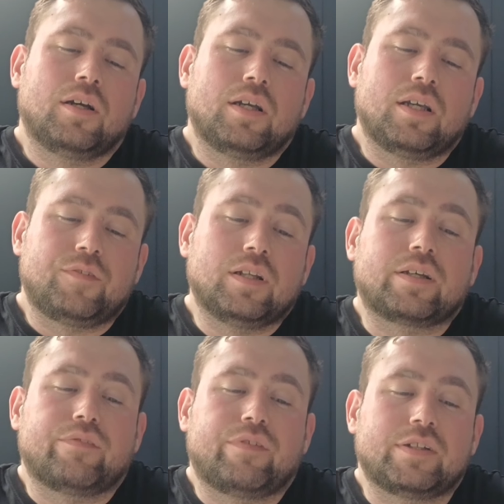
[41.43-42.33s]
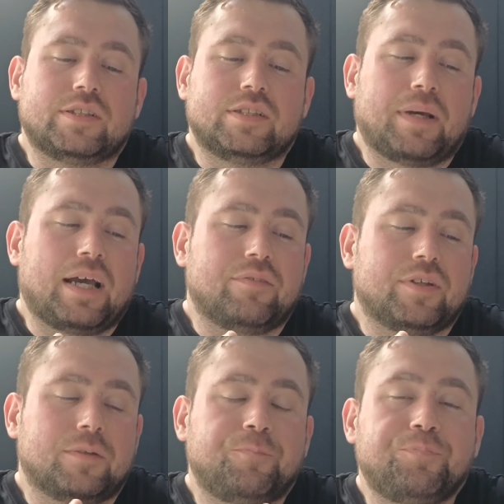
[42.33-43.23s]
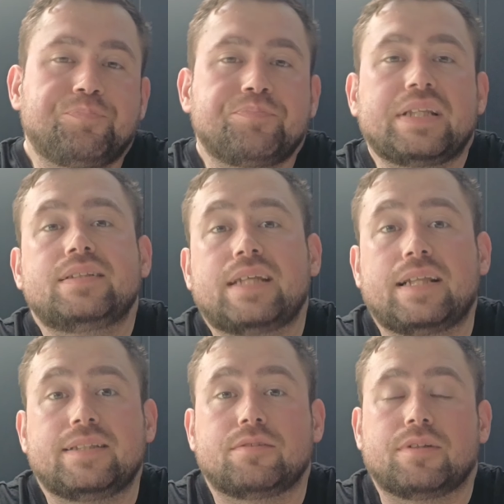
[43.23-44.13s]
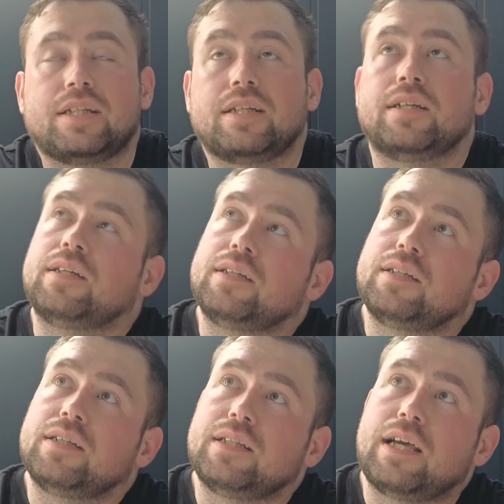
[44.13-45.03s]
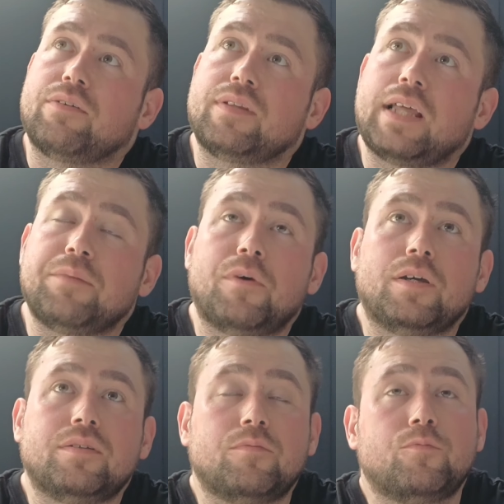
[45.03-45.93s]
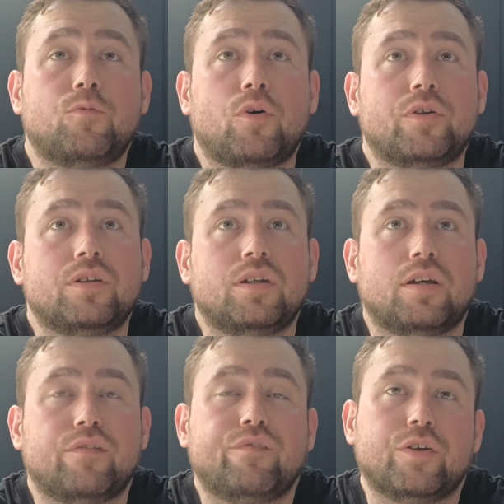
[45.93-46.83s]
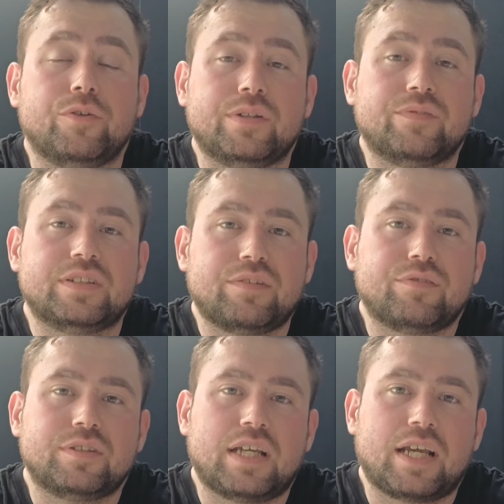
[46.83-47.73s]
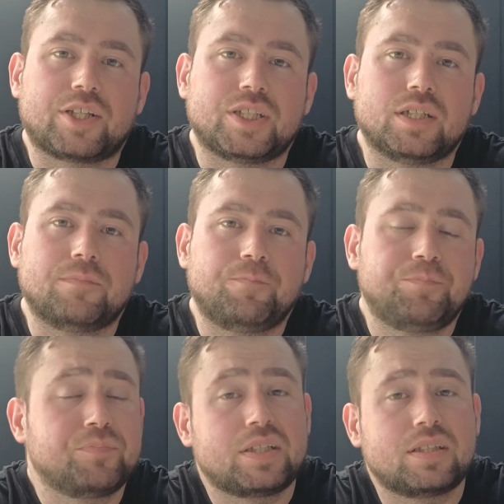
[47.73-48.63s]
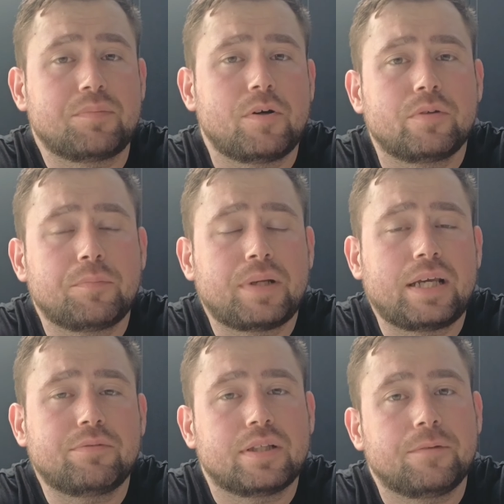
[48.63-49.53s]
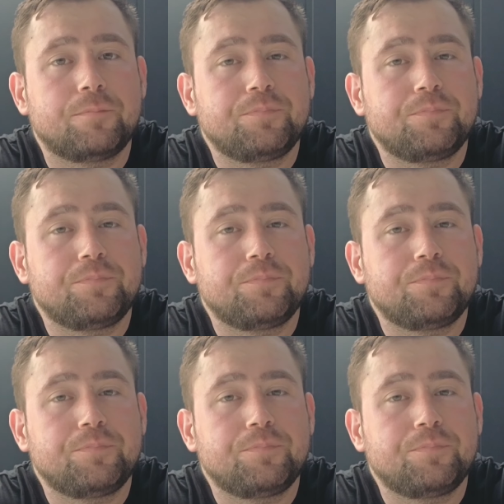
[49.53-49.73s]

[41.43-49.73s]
If you look at the functions behaviour, sensory. Now, they might want a food of a different texture because they might want to play with it.